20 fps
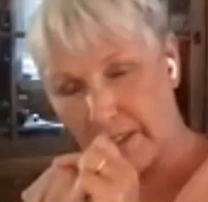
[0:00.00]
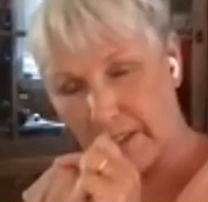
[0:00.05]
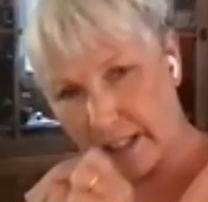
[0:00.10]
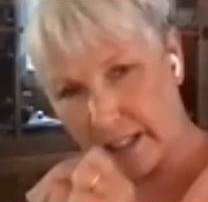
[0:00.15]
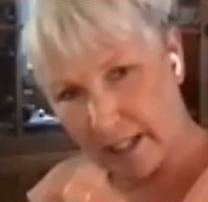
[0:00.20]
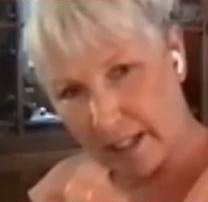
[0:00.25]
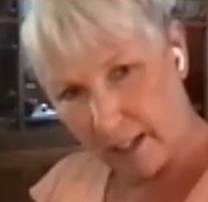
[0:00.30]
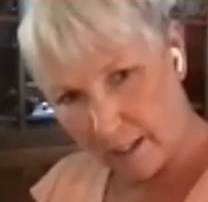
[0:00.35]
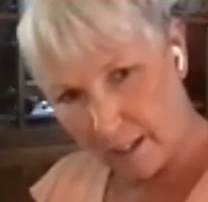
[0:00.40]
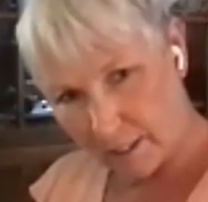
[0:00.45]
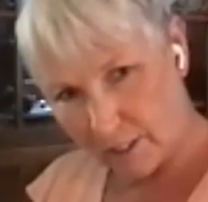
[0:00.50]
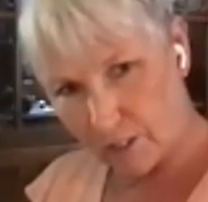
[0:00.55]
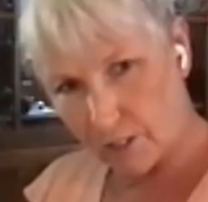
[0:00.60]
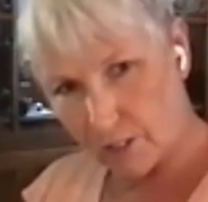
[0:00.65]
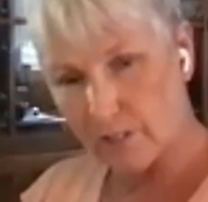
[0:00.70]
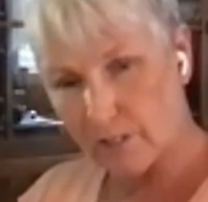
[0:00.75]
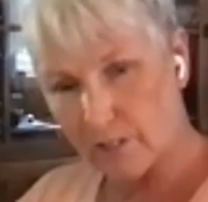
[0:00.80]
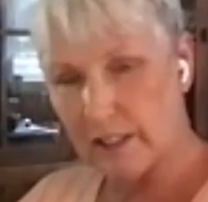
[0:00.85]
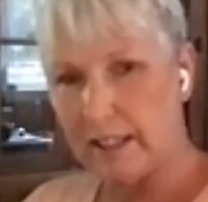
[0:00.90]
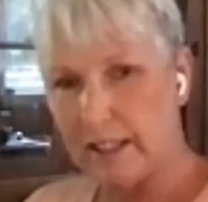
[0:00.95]
the
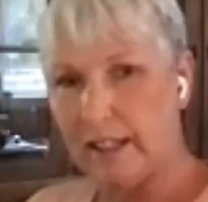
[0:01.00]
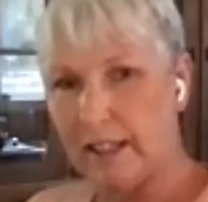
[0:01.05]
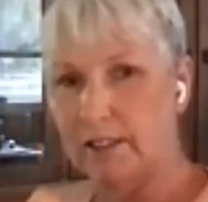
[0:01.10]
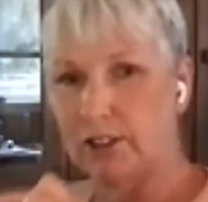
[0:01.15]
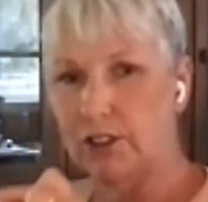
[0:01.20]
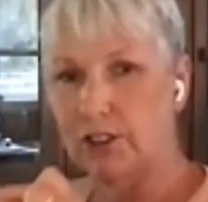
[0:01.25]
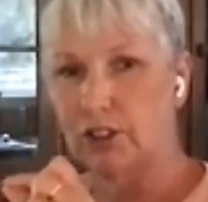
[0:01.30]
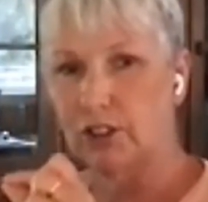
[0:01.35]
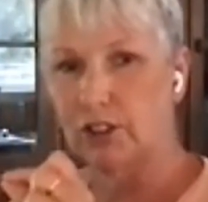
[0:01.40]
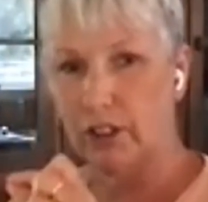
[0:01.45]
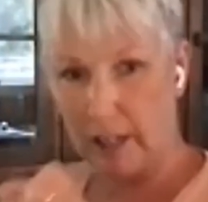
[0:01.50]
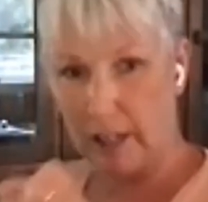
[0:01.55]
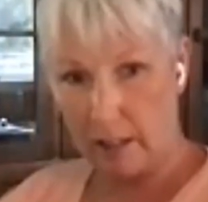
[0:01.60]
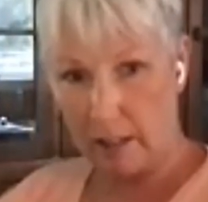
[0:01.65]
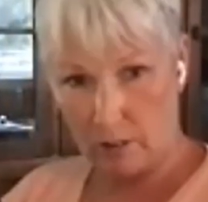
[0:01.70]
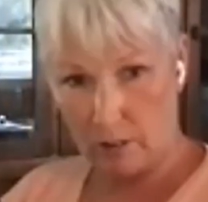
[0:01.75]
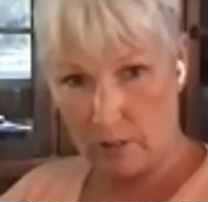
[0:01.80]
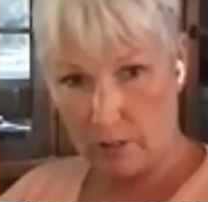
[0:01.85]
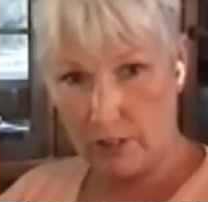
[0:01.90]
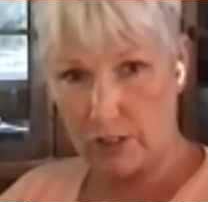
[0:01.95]
color of the angel, the
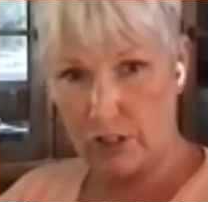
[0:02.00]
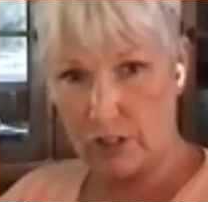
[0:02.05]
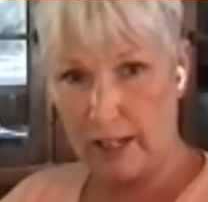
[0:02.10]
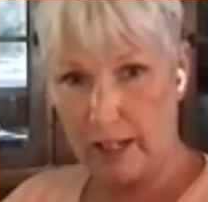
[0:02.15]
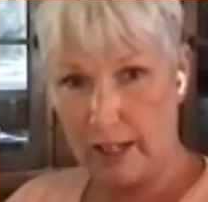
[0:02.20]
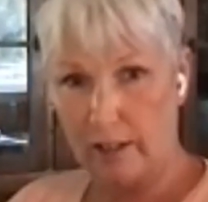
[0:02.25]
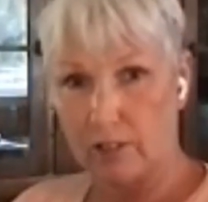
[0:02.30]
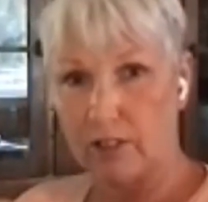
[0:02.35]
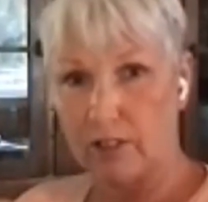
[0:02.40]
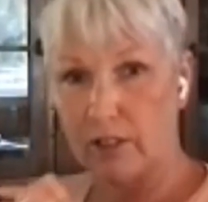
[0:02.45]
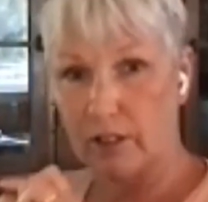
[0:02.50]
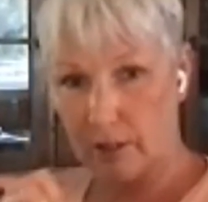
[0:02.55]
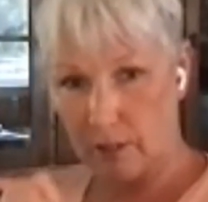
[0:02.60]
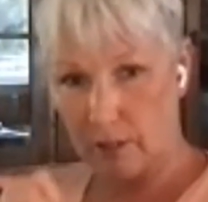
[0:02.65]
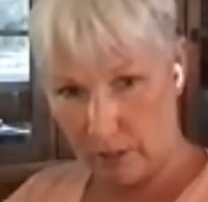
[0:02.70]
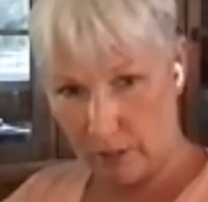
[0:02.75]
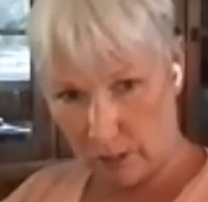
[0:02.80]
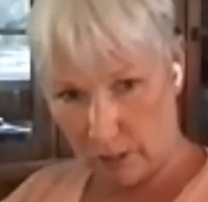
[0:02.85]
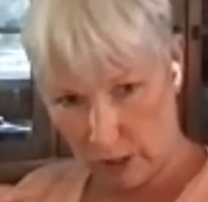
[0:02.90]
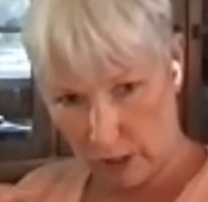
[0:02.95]
color of the chakra,
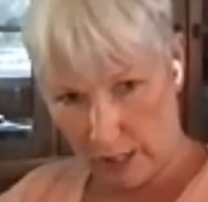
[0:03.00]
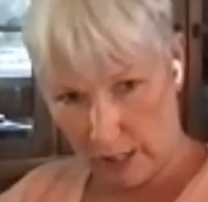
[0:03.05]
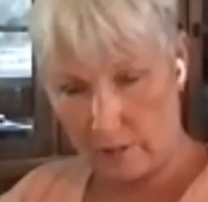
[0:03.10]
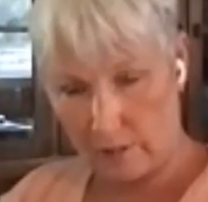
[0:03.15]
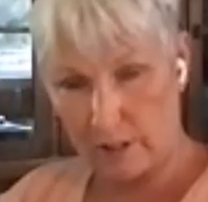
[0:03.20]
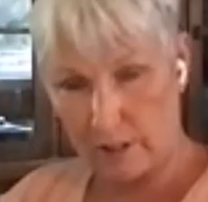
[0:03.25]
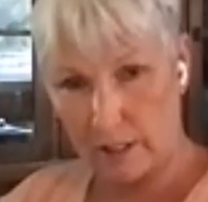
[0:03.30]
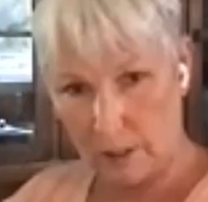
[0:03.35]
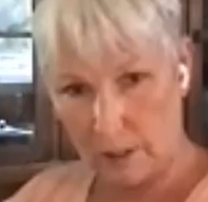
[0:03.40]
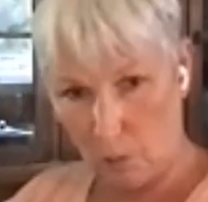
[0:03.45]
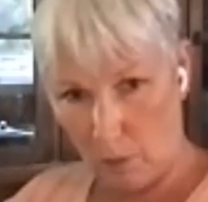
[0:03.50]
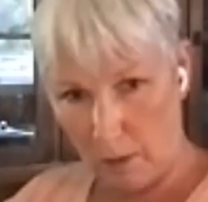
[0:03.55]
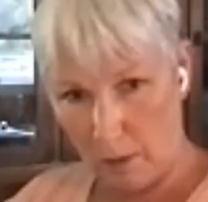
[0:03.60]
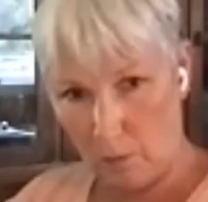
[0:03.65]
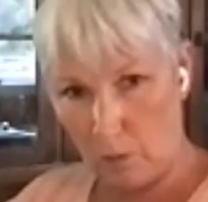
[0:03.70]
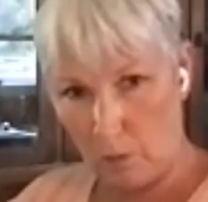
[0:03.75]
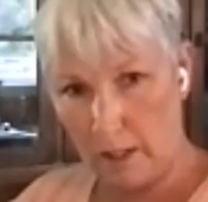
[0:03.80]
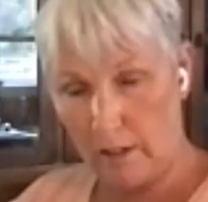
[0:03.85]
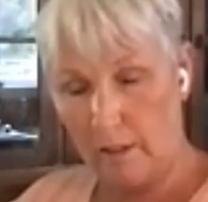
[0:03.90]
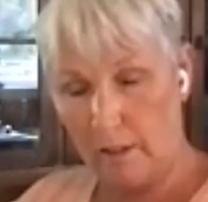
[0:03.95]
the chakra that it
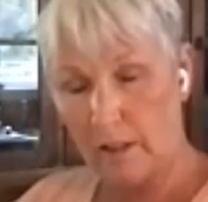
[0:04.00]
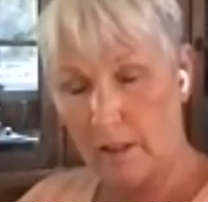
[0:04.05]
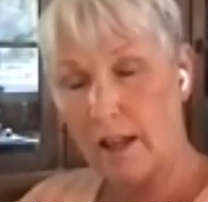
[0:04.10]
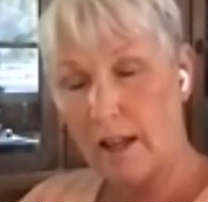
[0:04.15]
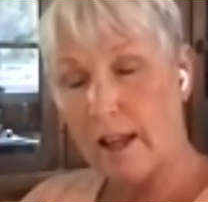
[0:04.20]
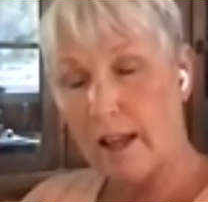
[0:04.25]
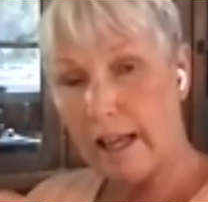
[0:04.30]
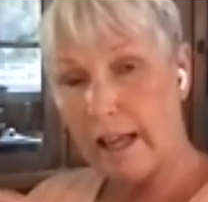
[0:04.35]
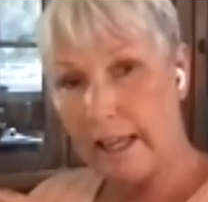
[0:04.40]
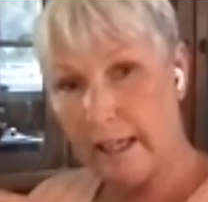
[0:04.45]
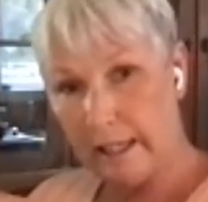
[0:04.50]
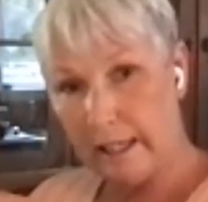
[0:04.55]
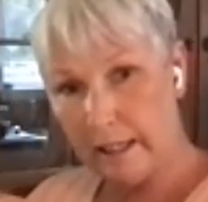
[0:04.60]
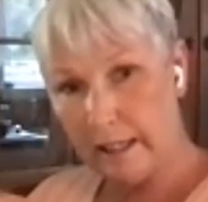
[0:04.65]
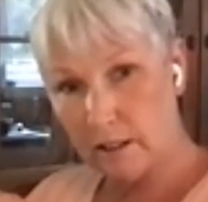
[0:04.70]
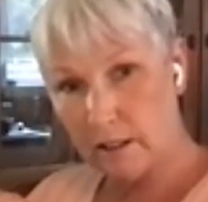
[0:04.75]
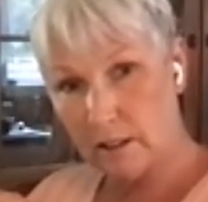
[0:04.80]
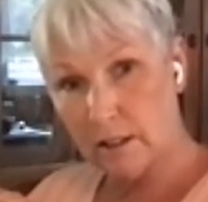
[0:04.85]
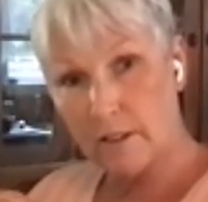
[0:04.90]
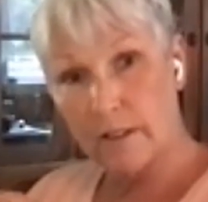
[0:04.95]
went with,
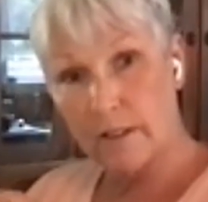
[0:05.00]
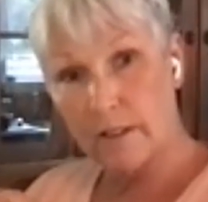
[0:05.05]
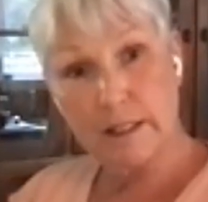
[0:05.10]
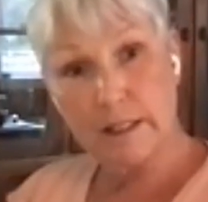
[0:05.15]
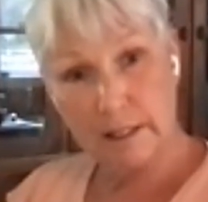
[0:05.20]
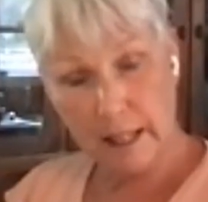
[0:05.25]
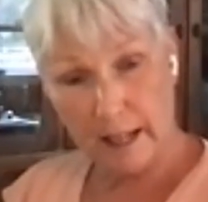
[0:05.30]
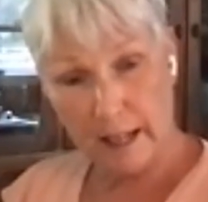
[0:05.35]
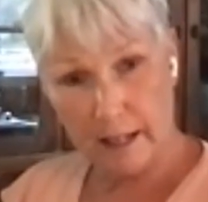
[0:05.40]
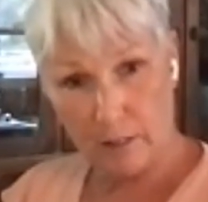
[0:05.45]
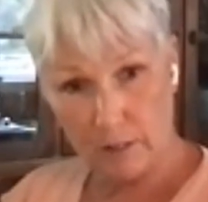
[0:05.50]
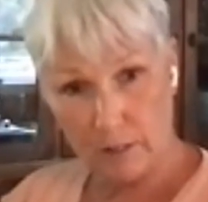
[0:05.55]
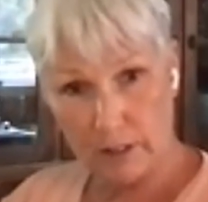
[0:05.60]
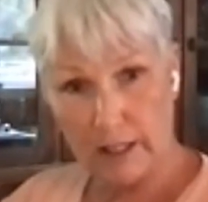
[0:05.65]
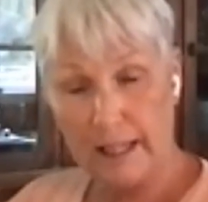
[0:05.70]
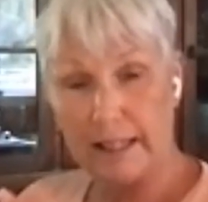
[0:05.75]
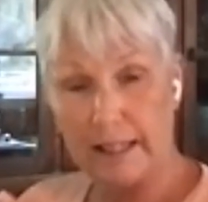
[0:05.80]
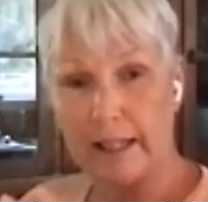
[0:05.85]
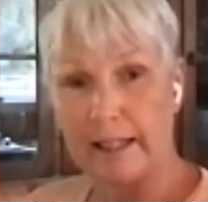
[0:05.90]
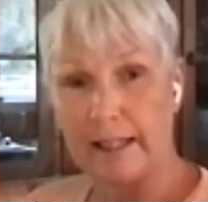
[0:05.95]
and the sound.
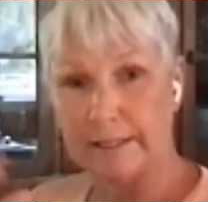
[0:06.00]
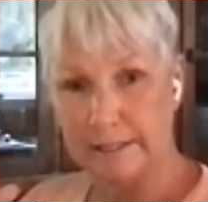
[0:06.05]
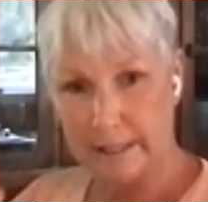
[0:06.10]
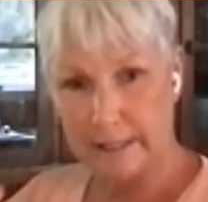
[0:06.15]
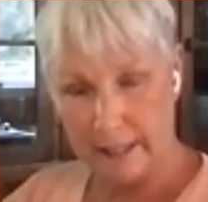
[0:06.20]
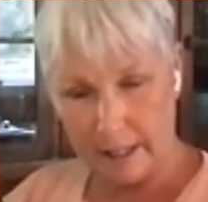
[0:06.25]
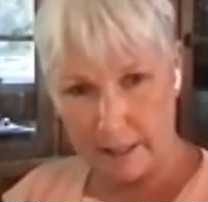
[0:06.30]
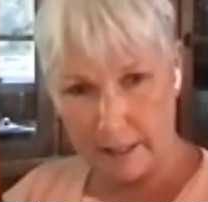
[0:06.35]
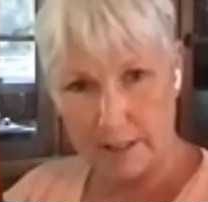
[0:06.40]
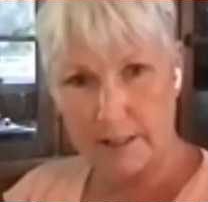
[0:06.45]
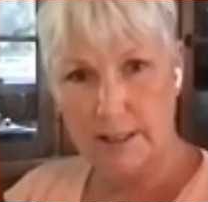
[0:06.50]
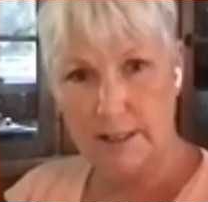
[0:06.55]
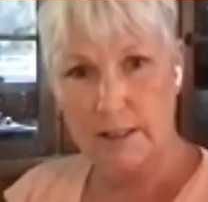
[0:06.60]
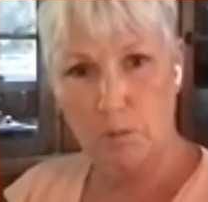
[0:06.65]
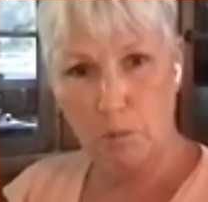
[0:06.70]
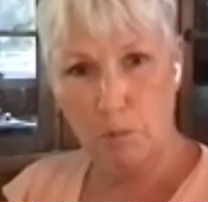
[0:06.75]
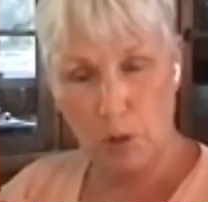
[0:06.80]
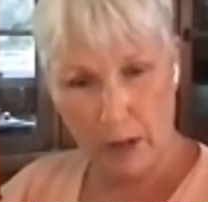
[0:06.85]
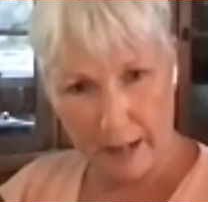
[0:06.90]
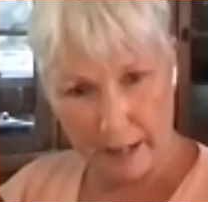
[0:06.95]
And I started to
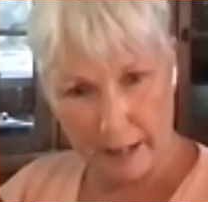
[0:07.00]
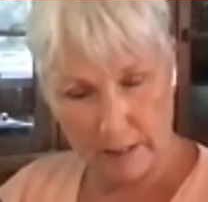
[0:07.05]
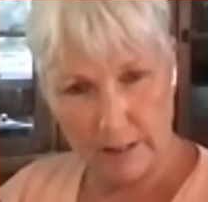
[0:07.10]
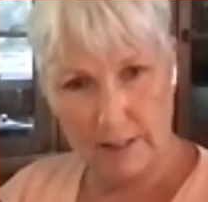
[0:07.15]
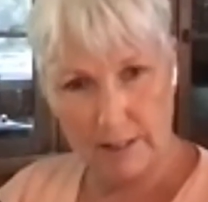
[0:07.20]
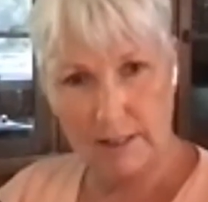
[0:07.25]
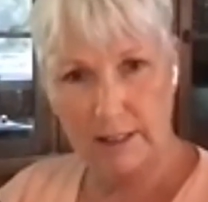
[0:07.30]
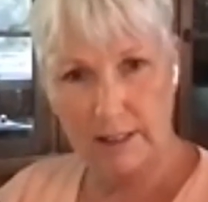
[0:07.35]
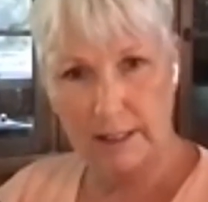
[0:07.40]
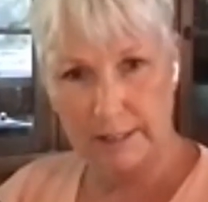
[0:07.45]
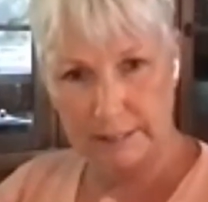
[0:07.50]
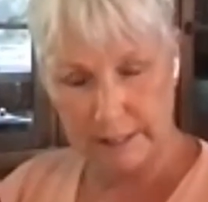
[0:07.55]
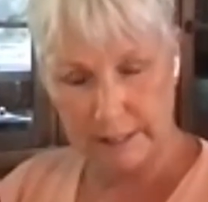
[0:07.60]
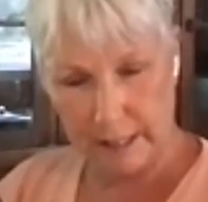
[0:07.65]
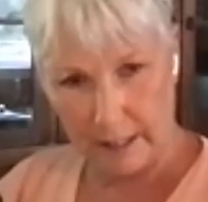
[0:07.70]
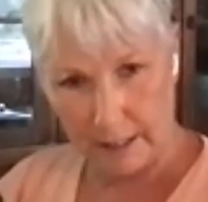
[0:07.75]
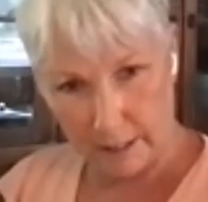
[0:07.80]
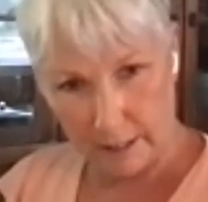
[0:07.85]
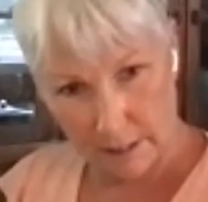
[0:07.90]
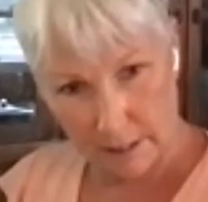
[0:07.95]
practice and I
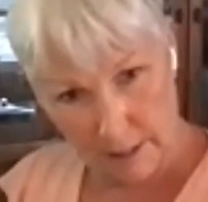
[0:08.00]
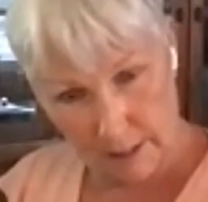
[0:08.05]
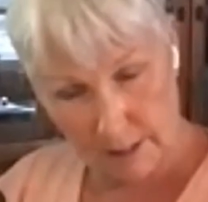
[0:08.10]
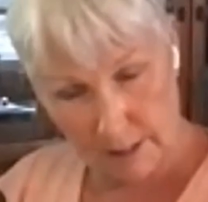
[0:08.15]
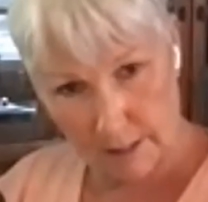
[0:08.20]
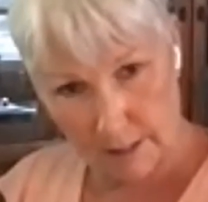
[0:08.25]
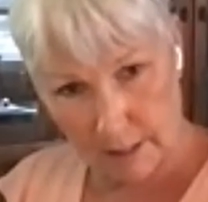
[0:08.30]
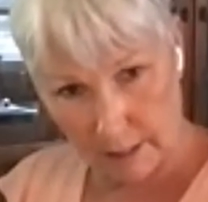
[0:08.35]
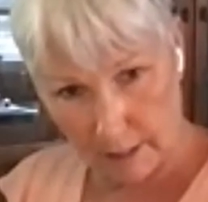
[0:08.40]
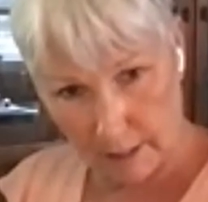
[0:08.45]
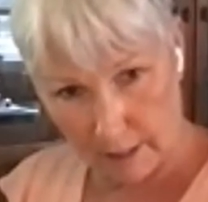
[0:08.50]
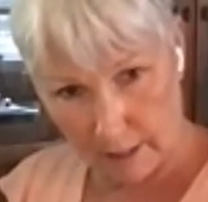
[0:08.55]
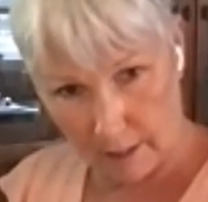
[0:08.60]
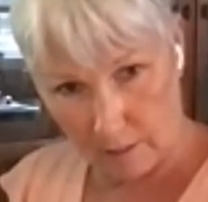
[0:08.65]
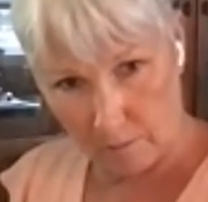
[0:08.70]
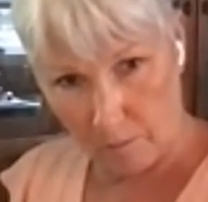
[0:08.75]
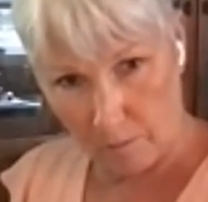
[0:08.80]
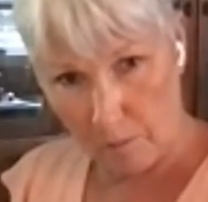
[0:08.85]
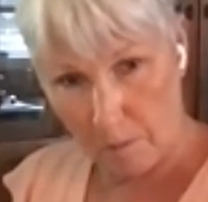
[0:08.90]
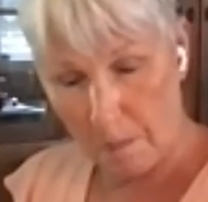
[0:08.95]
started to study
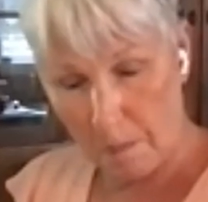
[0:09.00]
them.